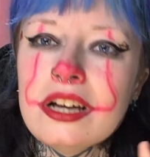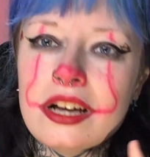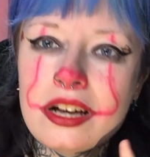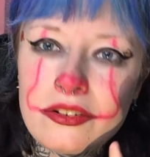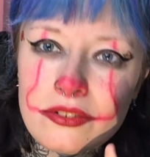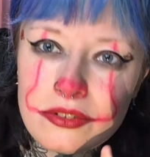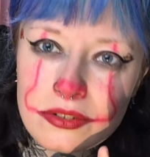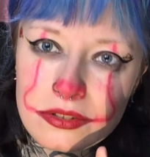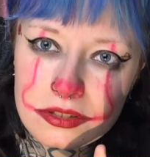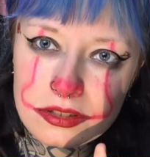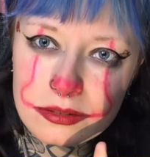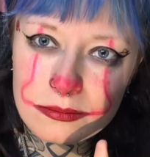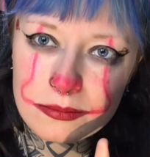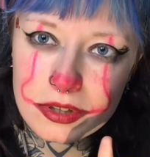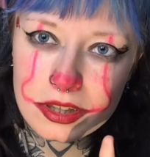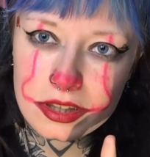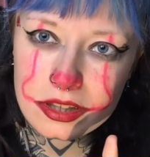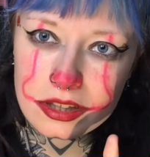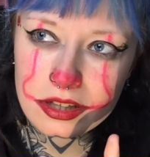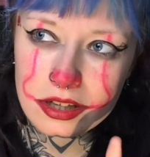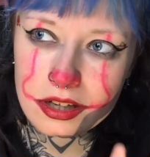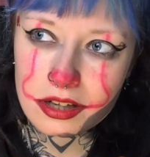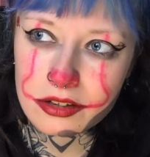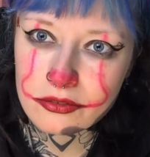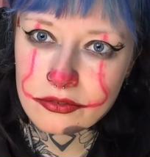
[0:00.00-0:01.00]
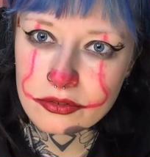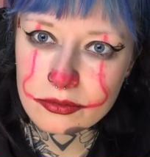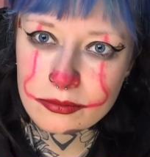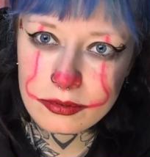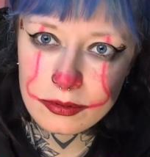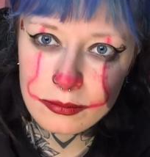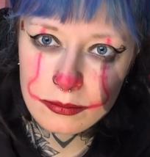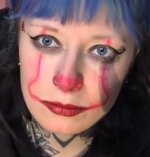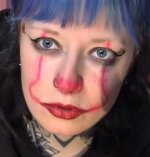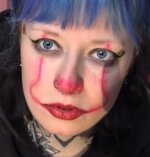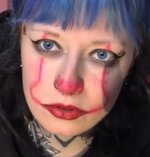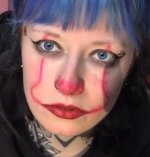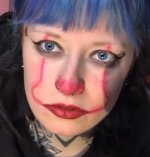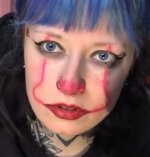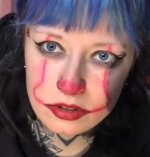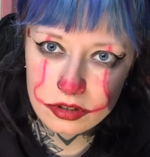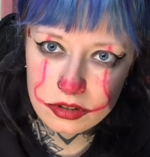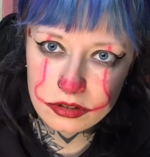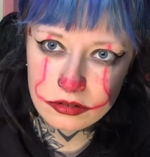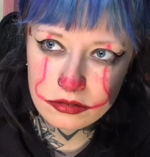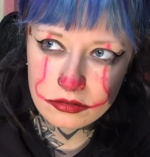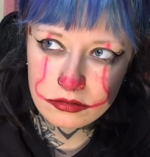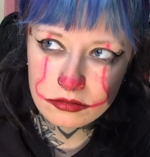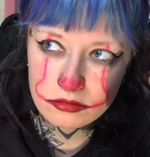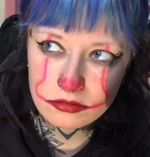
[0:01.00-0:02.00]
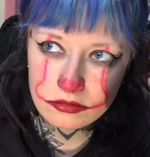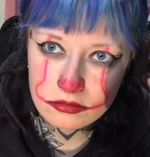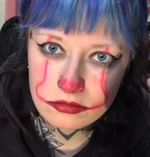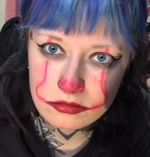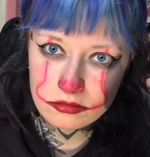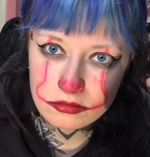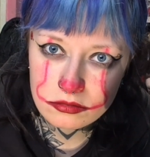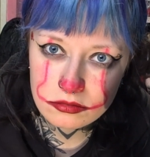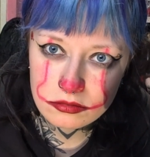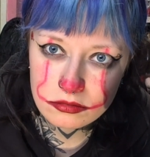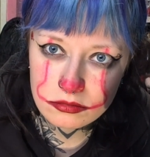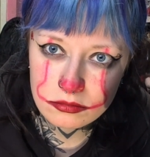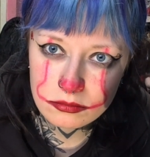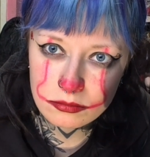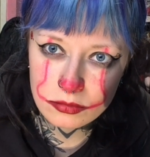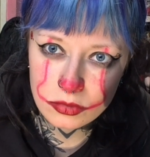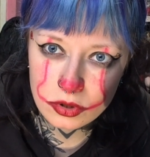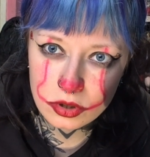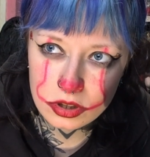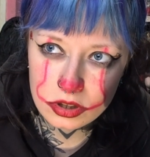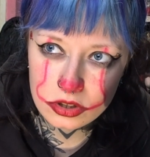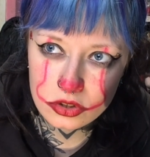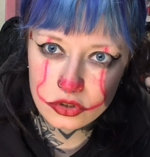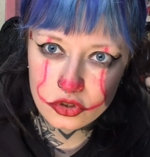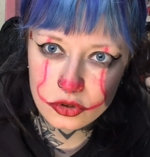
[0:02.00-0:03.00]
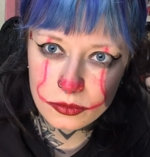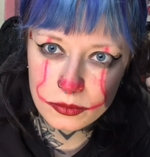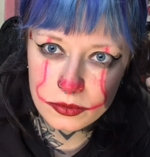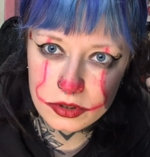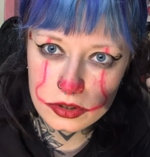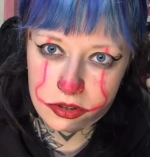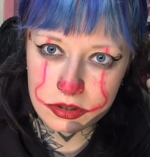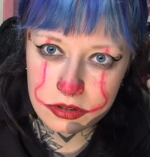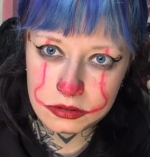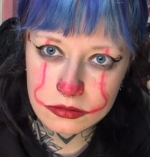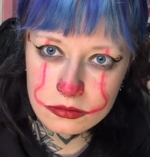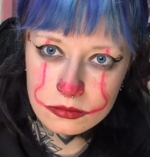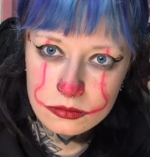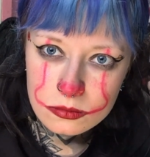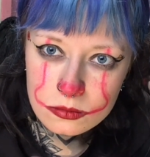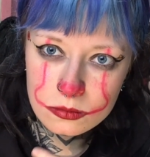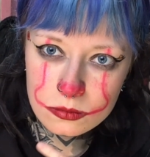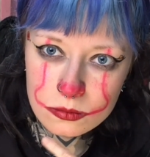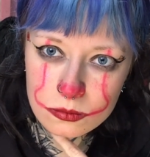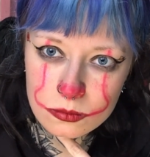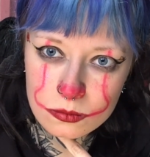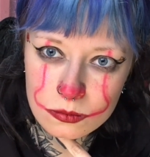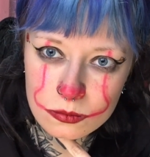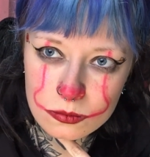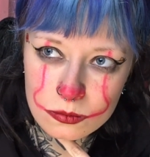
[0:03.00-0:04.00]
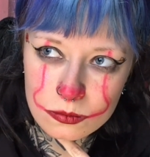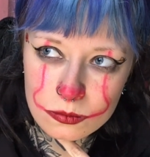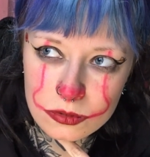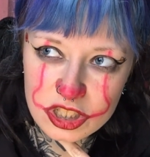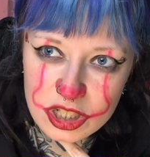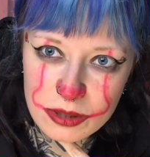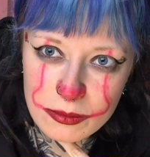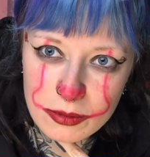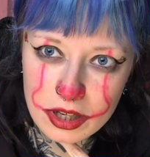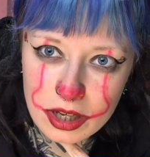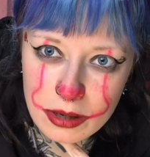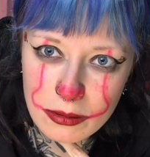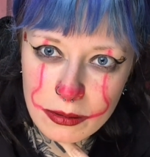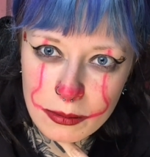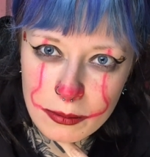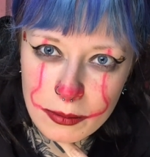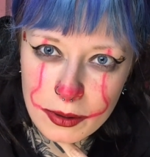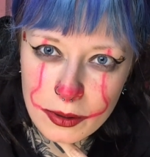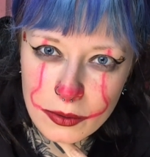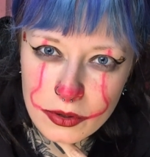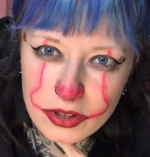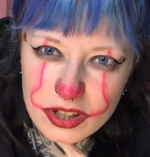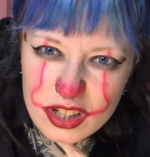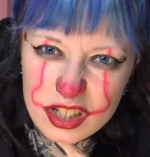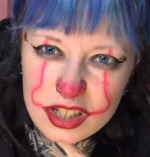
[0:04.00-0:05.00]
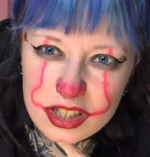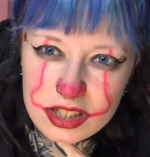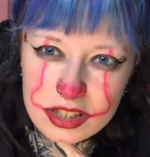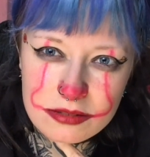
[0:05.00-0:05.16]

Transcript: I've also met the guy from the movie Mortal Instruments, Jamie Campbell.